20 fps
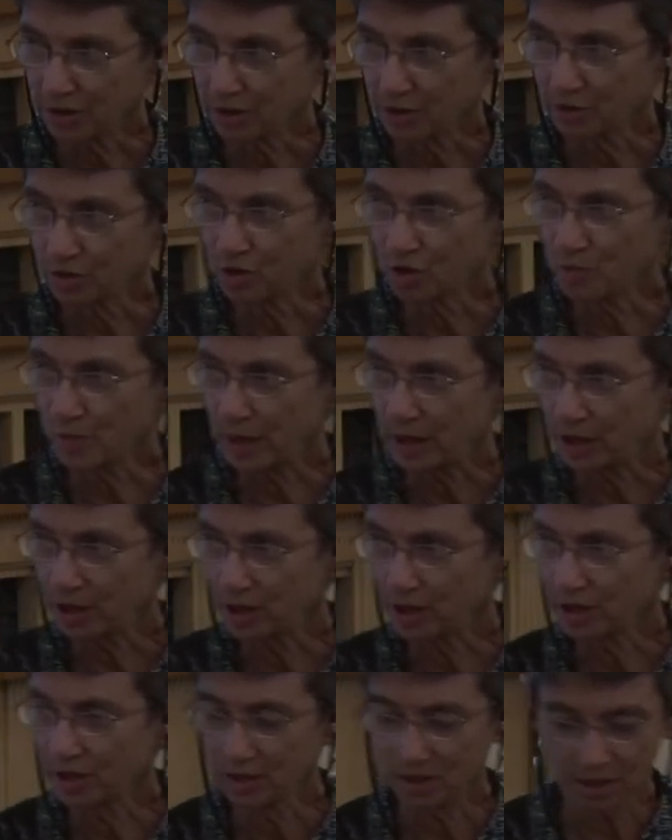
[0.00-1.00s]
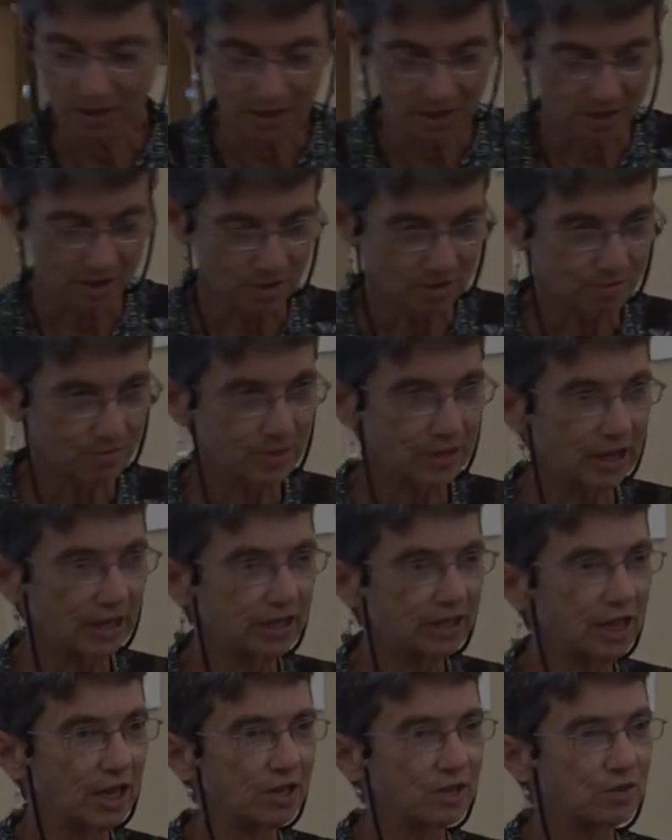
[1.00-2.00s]
her too much here when I
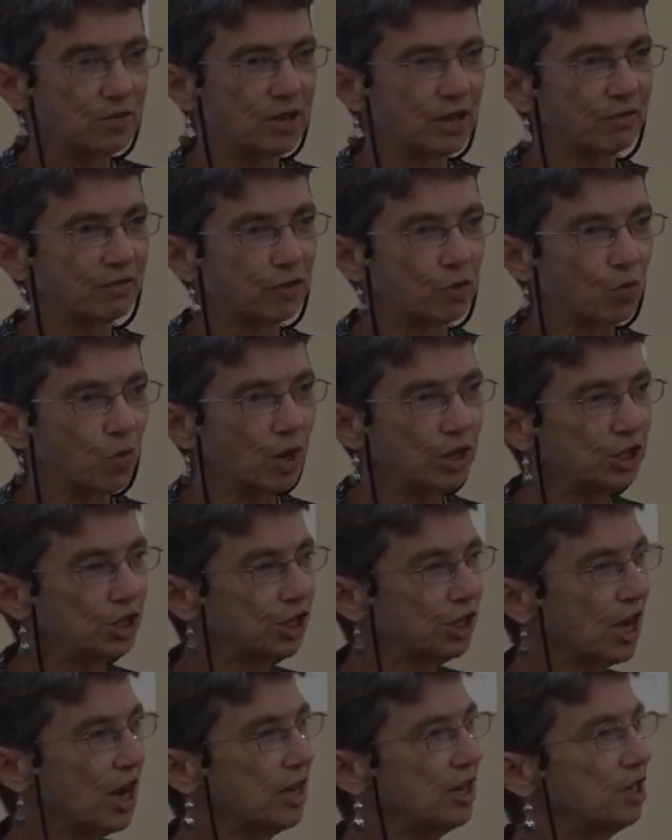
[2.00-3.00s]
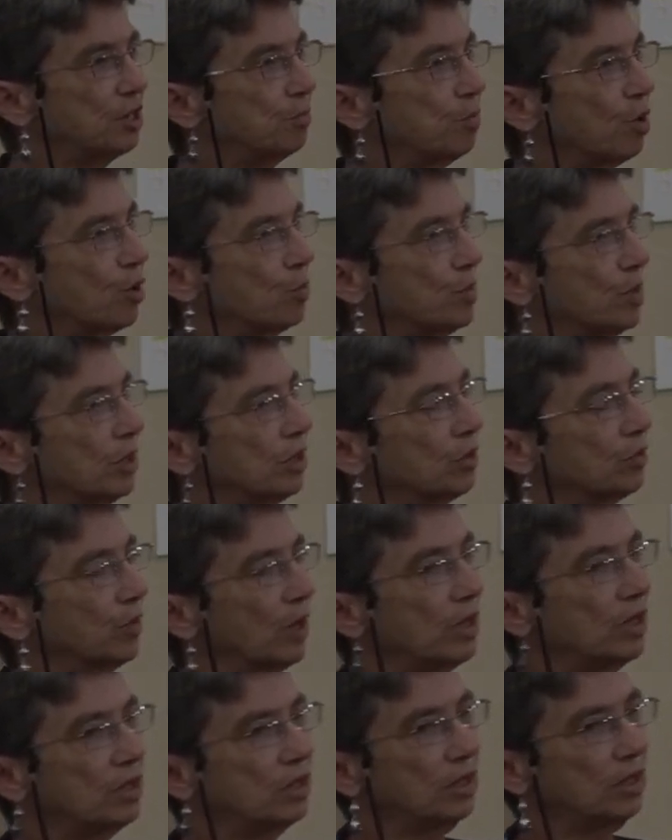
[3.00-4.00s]
tell you that for one shining moment,
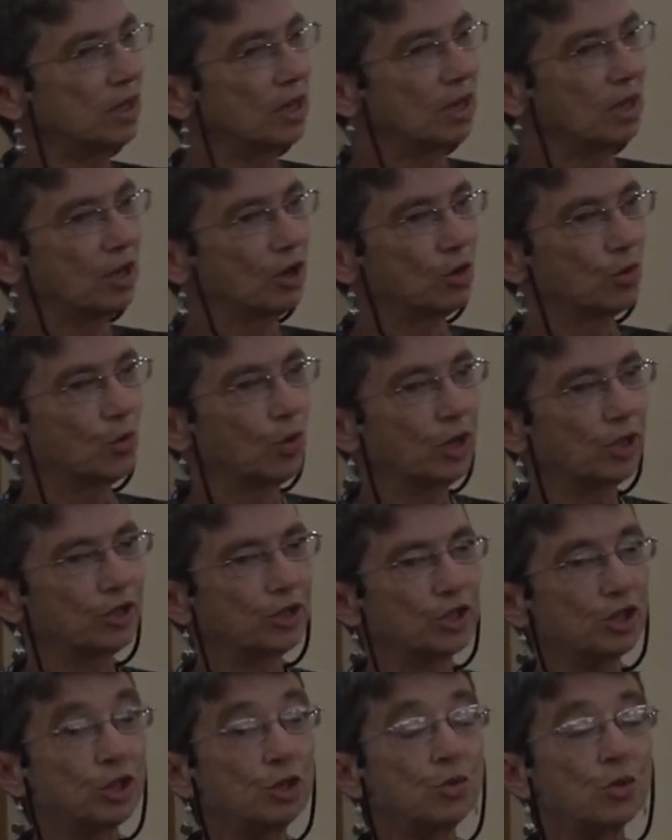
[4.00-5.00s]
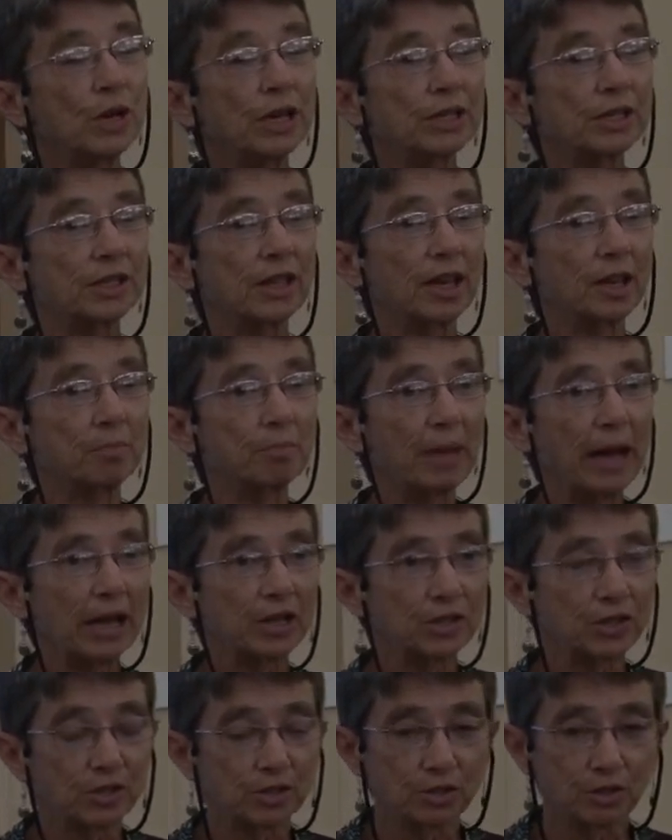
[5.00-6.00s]
Wendy was the U.S.
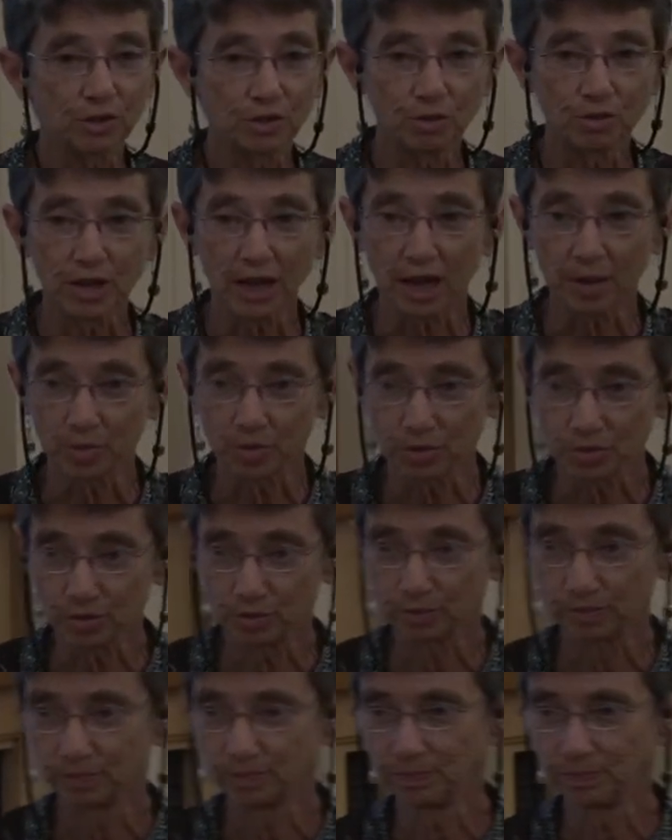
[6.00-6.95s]
ambassador to Cameroon.